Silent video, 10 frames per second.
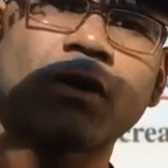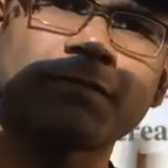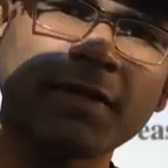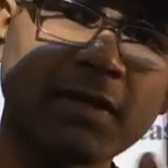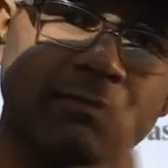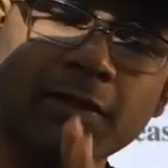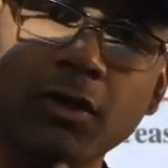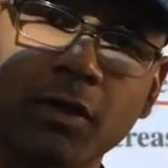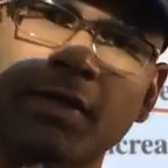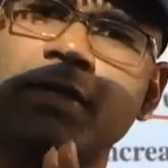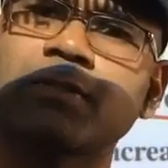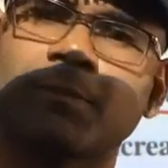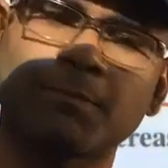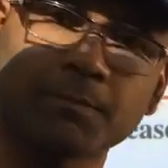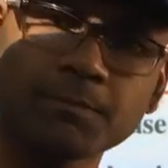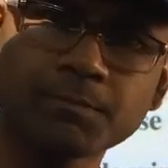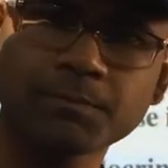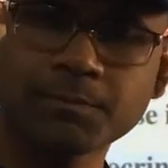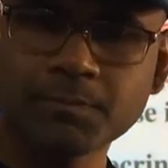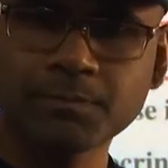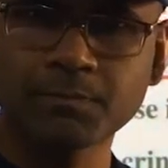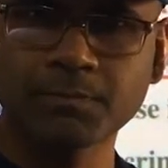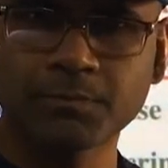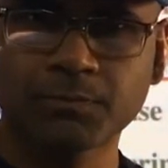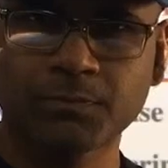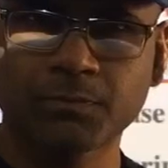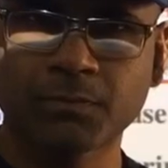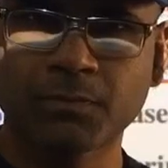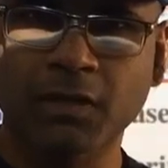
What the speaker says: living organism? Living